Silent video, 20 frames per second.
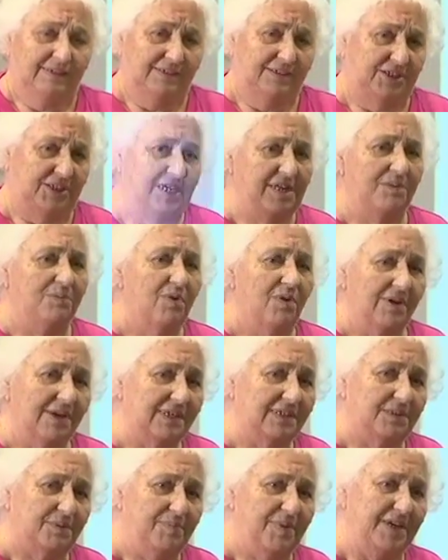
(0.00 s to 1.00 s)
she
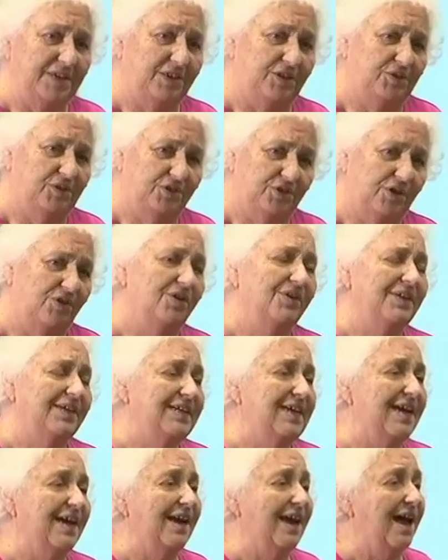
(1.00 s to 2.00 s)
wants me to join
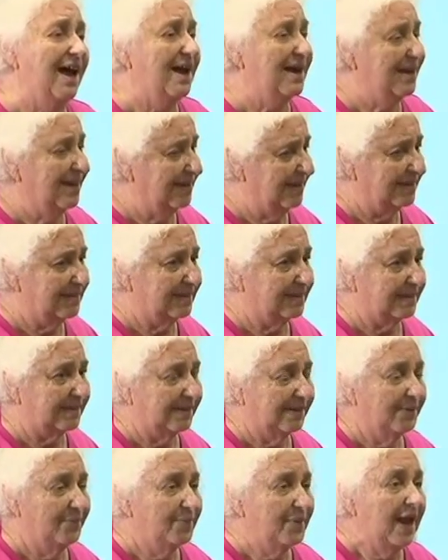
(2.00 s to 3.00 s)
the
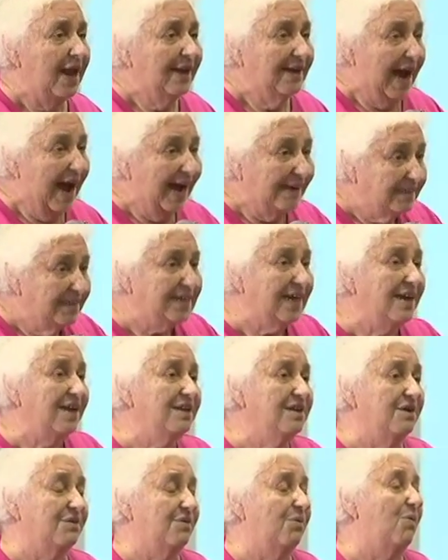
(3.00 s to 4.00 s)
Alliance? I
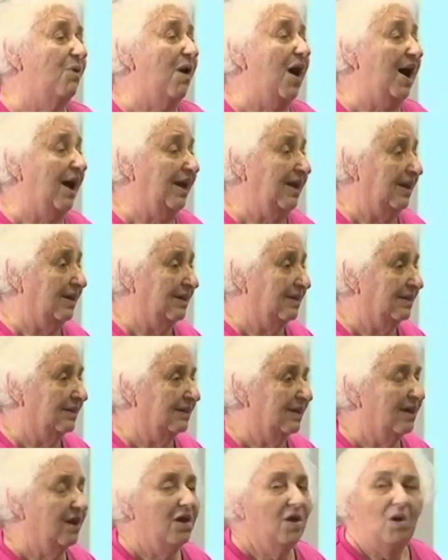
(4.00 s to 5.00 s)
tell you why.
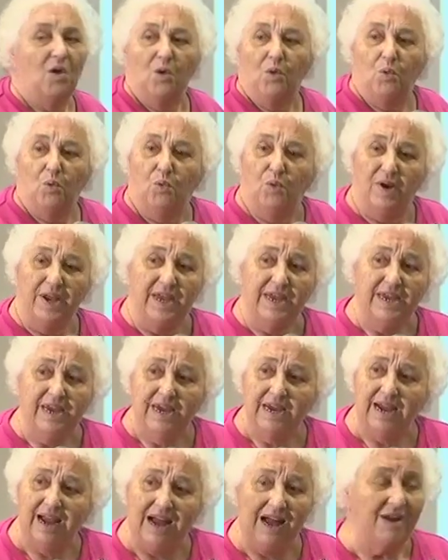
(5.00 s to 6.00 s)

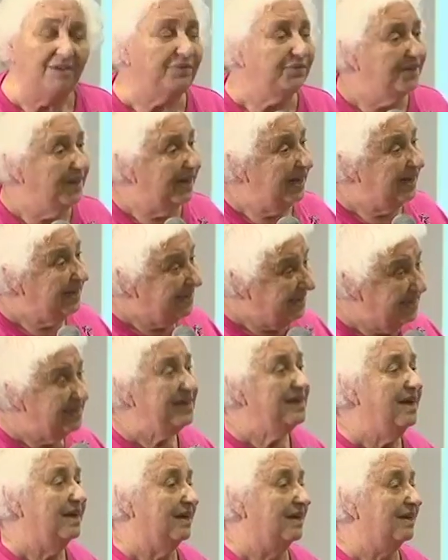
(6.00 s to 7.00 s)
We have the
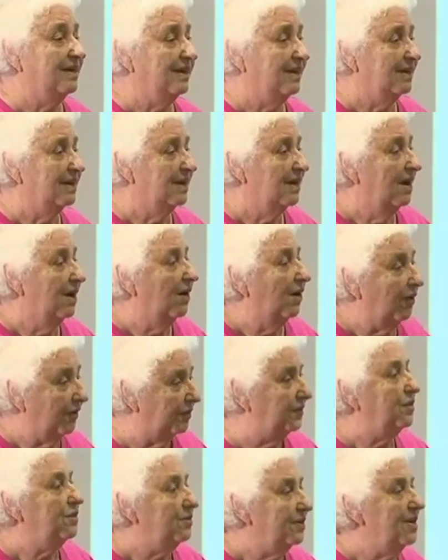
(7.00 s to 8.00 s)
ear
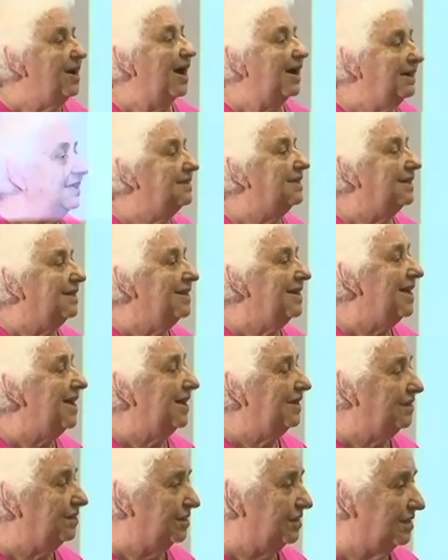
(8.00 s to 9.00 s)
of the United
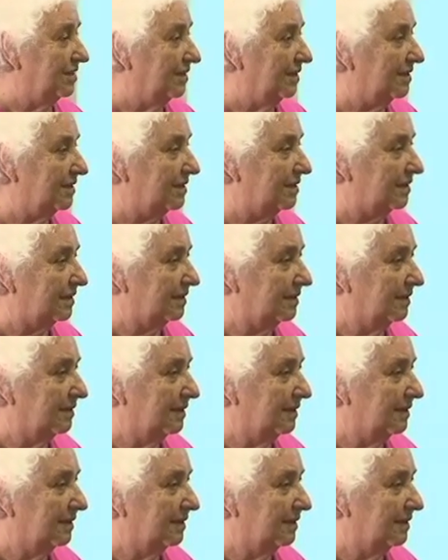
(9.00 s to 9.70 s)
Nations.